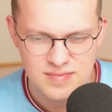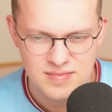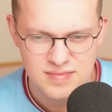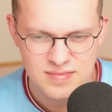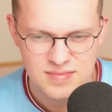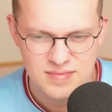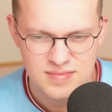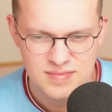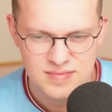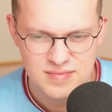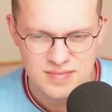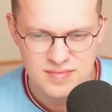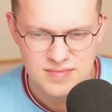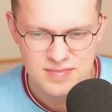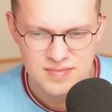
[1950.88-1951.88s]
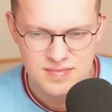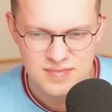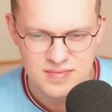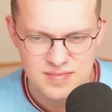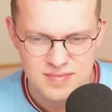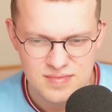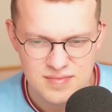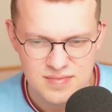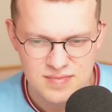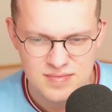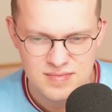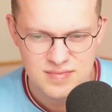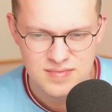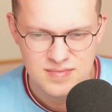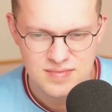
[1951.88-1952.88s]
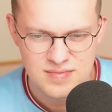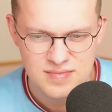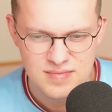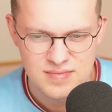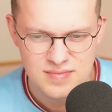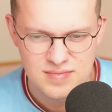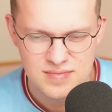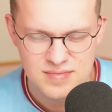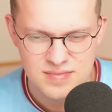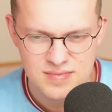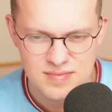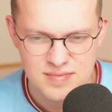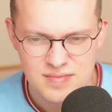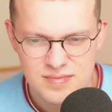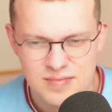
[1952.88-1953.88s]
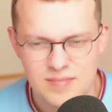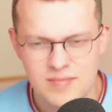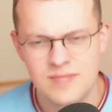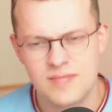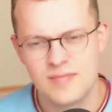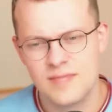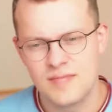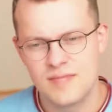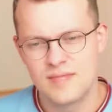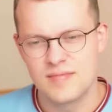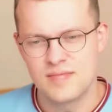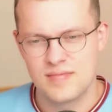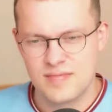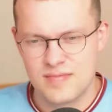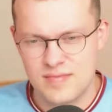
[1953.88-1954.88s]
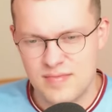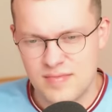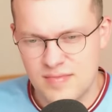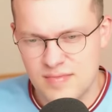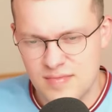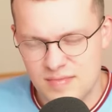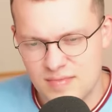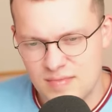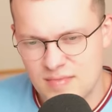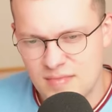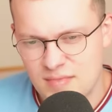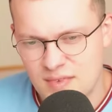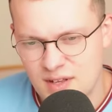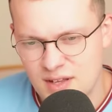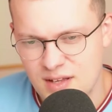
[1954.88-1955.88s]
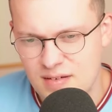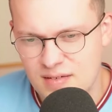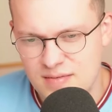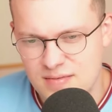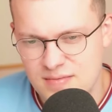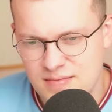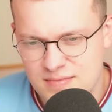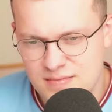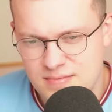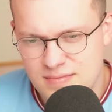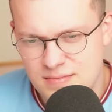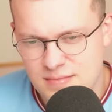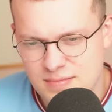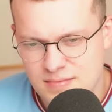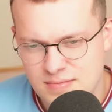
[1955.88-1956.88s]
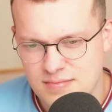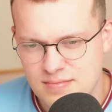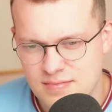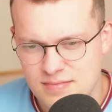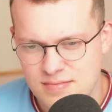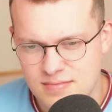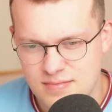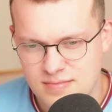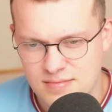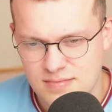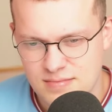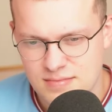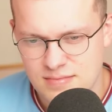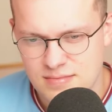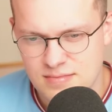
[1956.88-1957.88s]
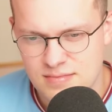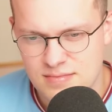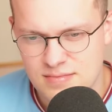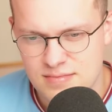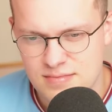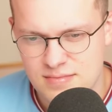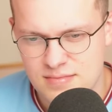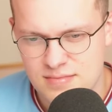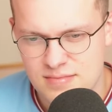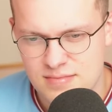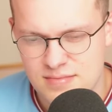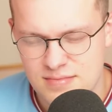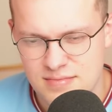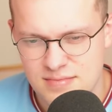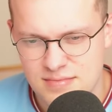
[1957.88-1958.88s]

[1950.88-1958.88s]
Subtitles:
No words are spoken by the person on screen.